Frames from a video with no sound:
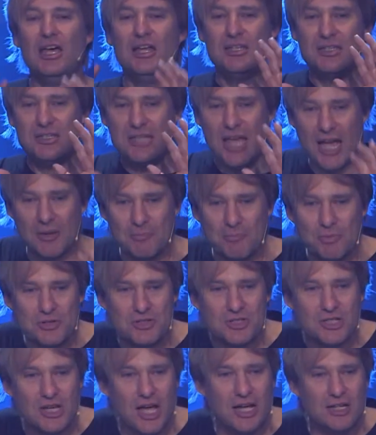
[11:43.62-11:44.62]

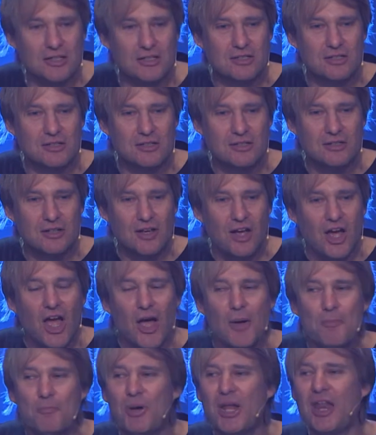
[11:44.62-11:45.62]
10%.
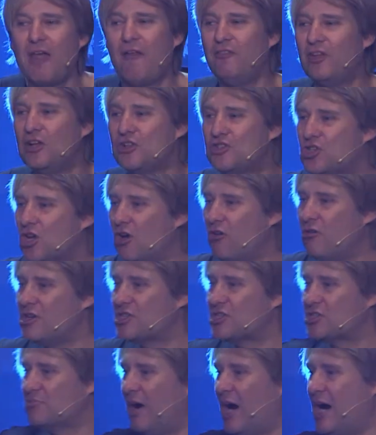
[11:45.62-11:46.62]
But in the
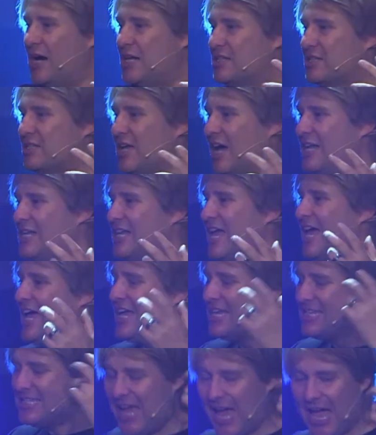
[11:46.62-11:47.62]
Jewish mindset,
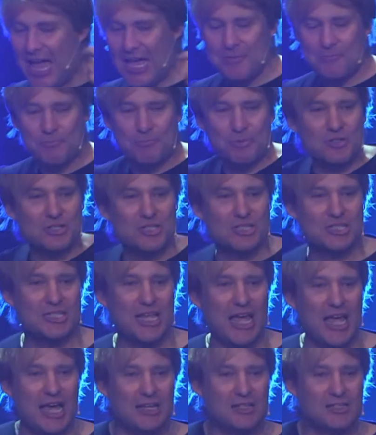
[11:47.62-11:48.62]

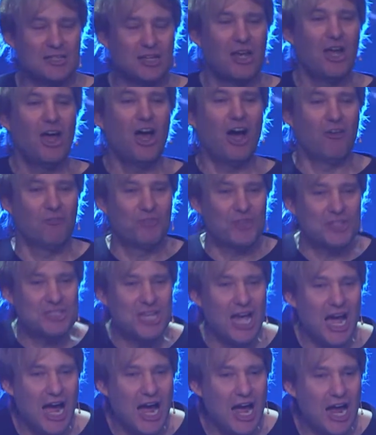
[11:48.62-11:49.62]
10% of the
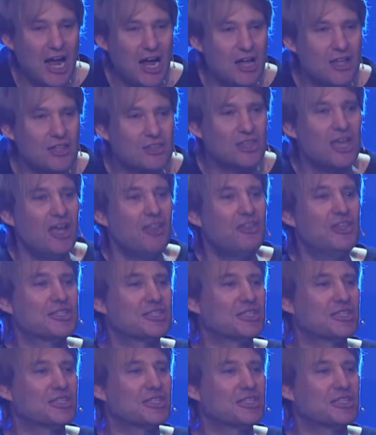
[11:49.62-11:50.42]
tithe, this